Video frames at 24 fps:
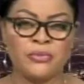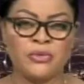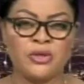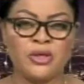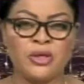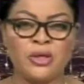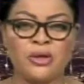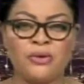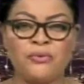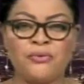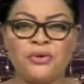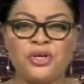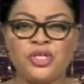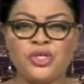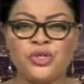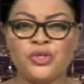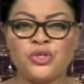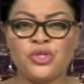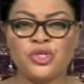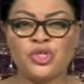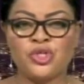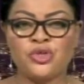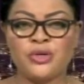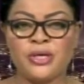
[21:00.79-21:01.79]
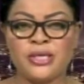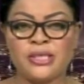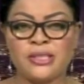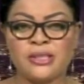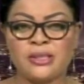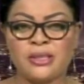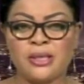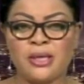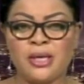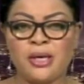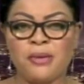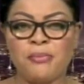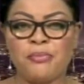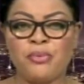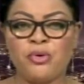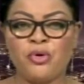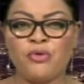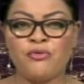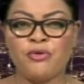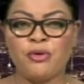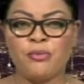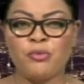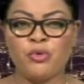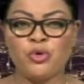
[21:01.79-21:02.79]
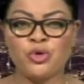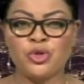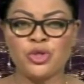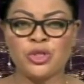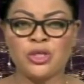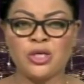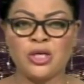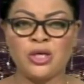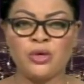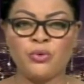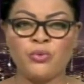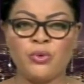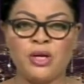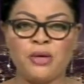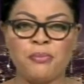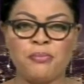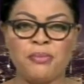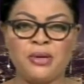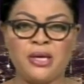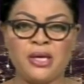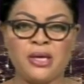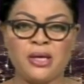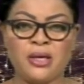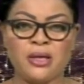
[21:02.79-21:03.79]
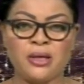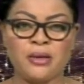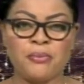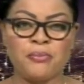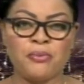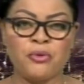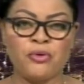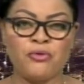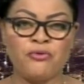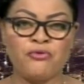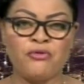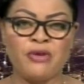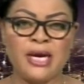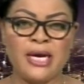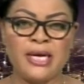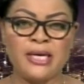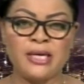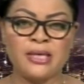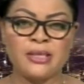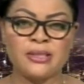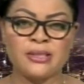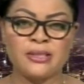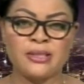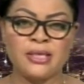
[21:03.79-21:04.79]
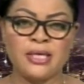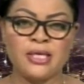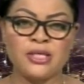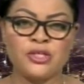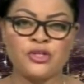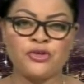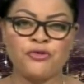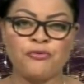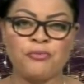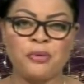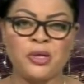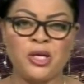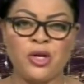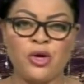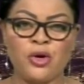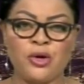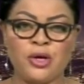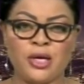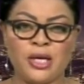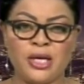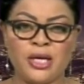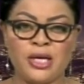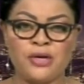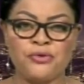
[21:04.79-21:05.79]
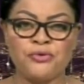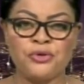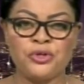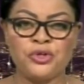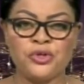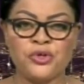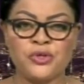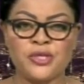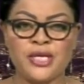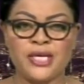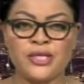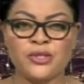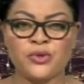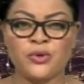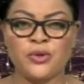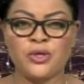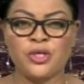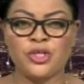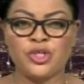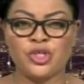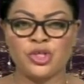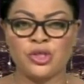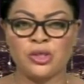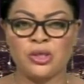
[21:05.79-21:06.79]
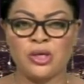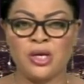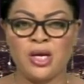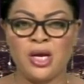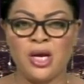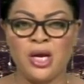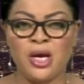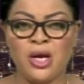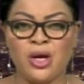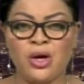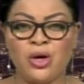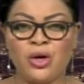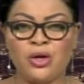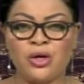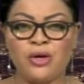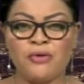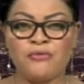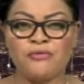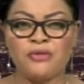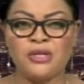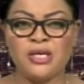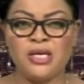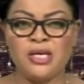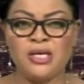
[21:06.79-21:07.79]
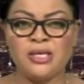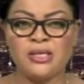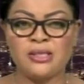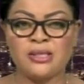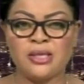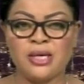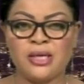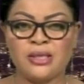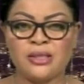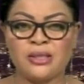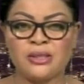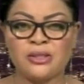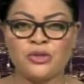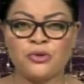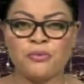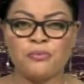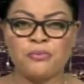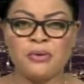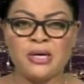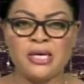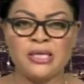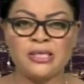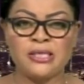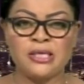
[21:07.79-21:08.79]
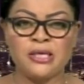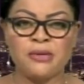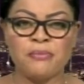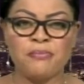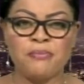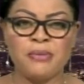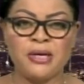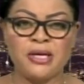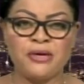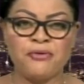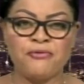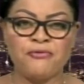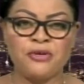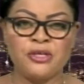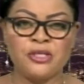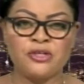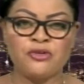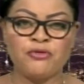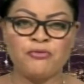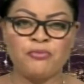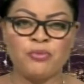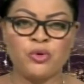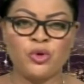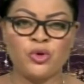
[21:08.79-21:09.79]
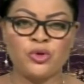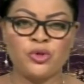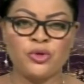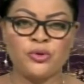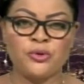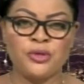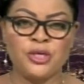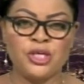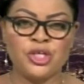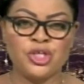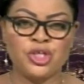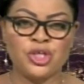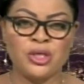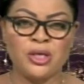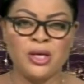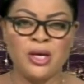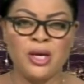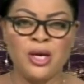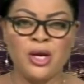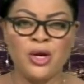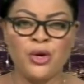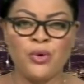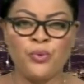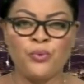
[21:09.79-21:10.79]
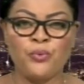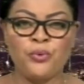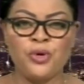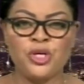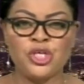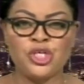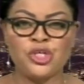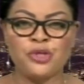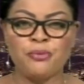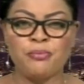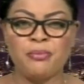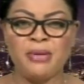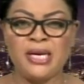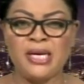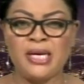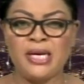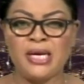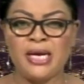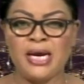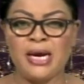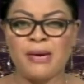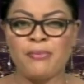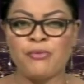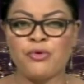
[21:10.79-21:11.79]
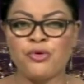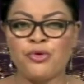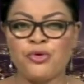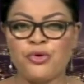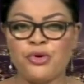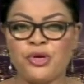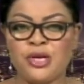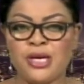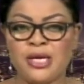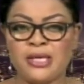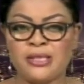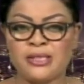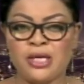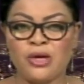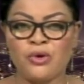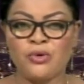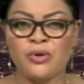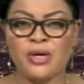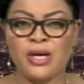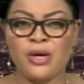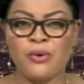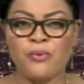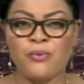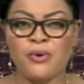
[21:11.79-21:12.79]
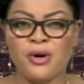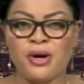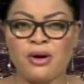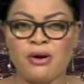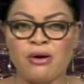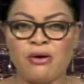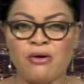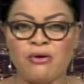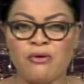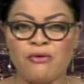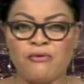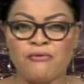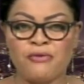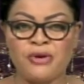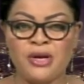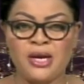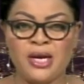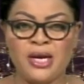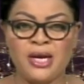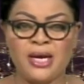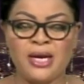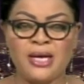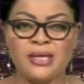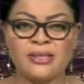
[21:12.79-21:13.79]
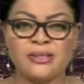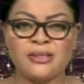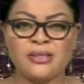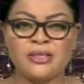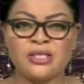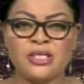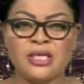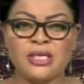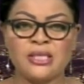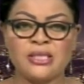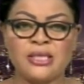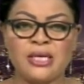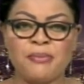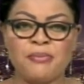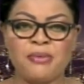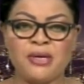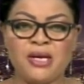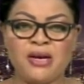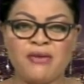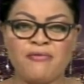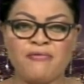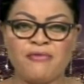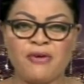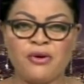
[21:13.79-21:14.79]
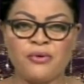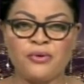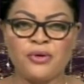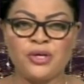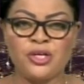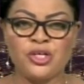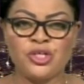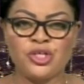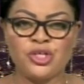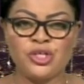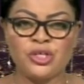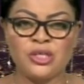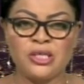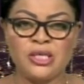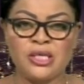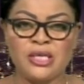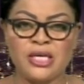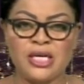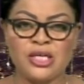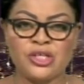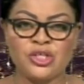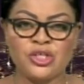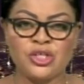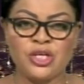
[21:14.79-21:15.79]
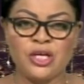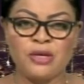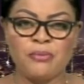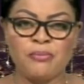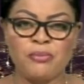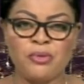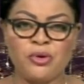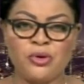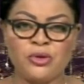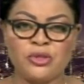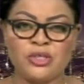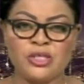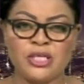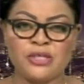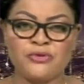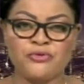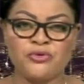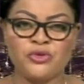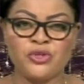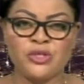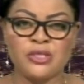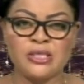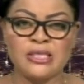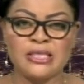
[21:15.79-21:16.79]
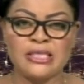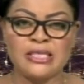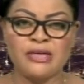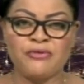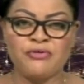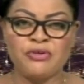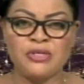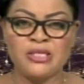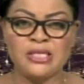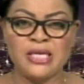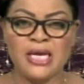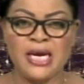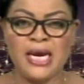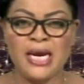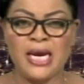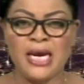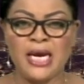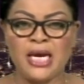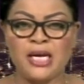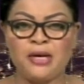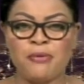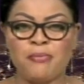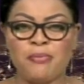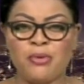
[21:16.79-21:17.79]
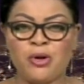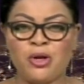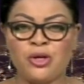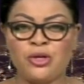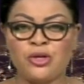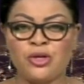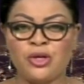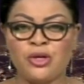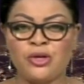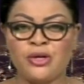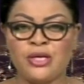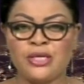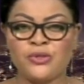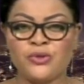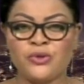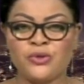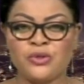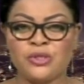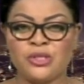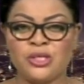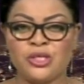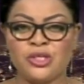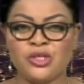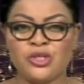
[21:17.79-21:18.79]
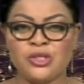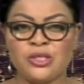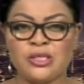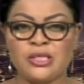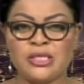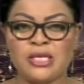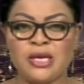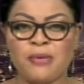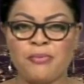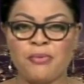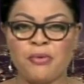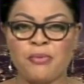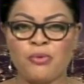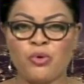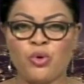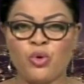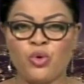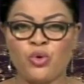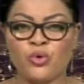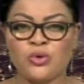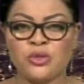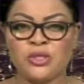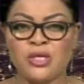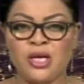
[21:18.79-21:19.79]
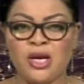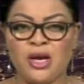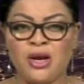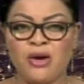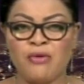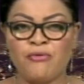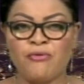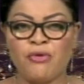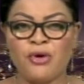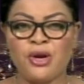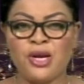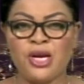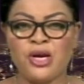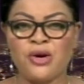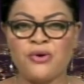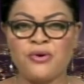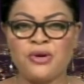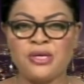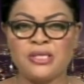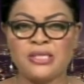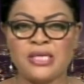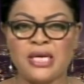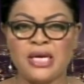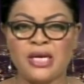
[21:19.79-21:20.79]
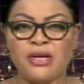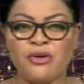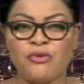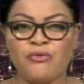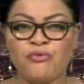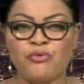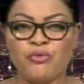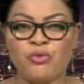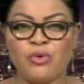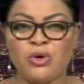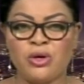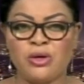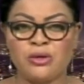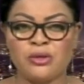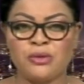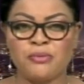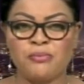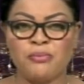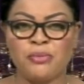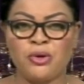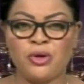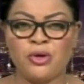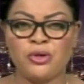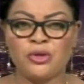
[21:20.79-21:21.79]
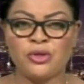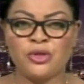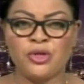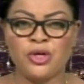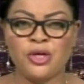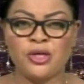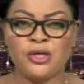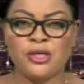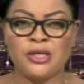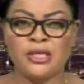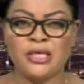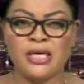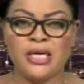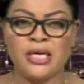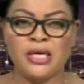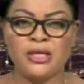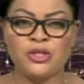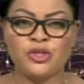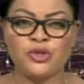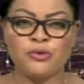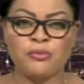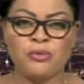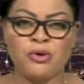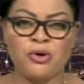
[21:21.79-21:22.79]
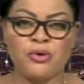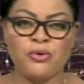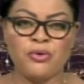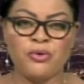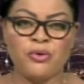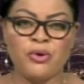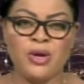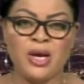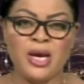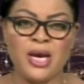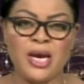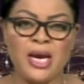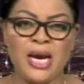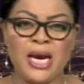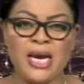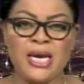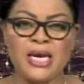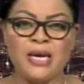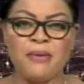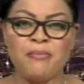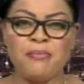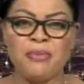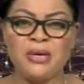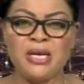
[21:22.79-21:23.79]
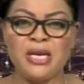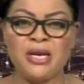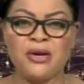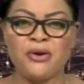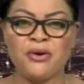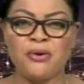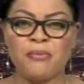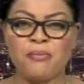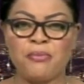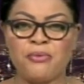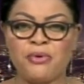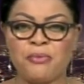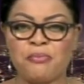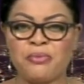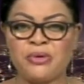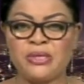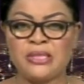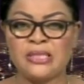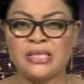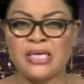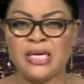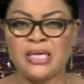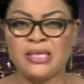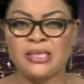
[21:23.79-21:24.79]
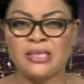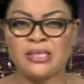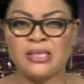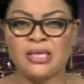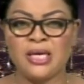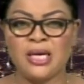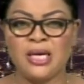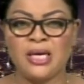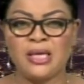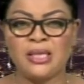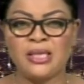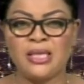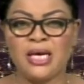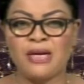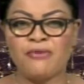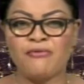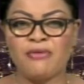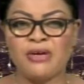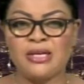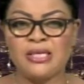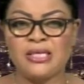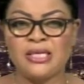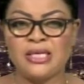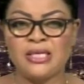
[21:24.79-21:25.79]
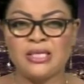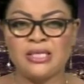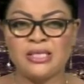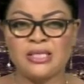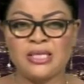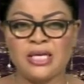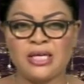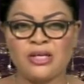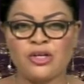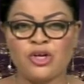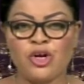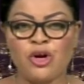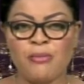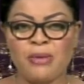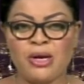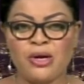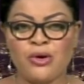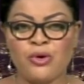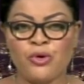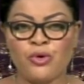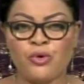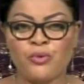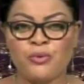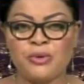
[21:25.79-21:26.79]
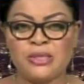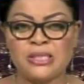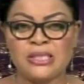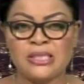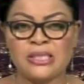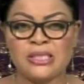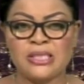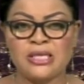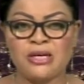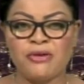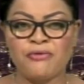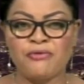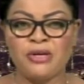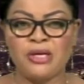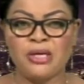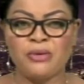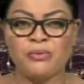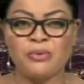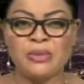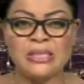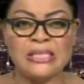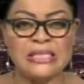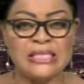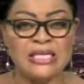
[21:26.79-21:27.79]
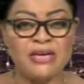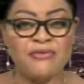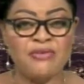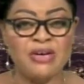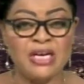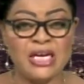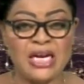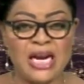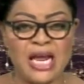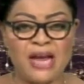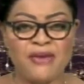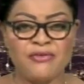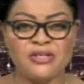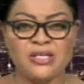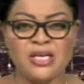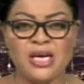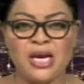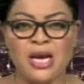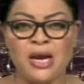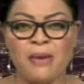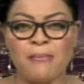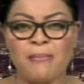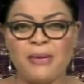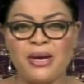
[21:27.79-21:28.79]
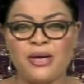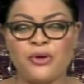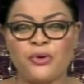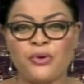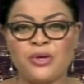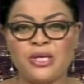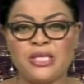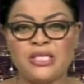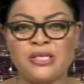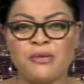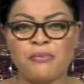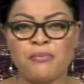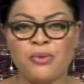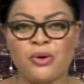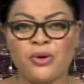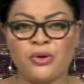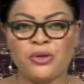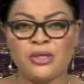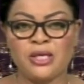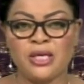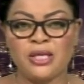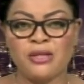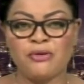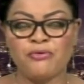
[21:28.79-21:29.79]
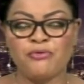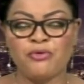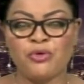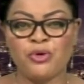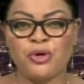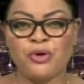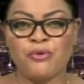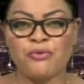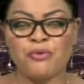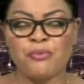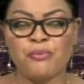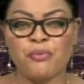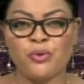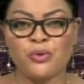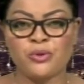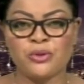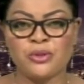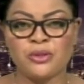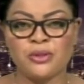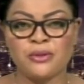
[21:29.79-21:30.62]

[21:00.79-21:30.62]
Reduce stress, improve emotional well-being, provide a sense of belonging, and reduce isolation. All of these are the surprising benefits of blood donation, which many Cameroonians are unaware of. As the Chantal Biya Foundation, the National Blood Transfusion Service, and the Blood Donor Association step up calls for increase ahead of World Blood Donor Day tomorrow. Ayimbile represents the advantages that come along with saving lives by donating blood in the following report.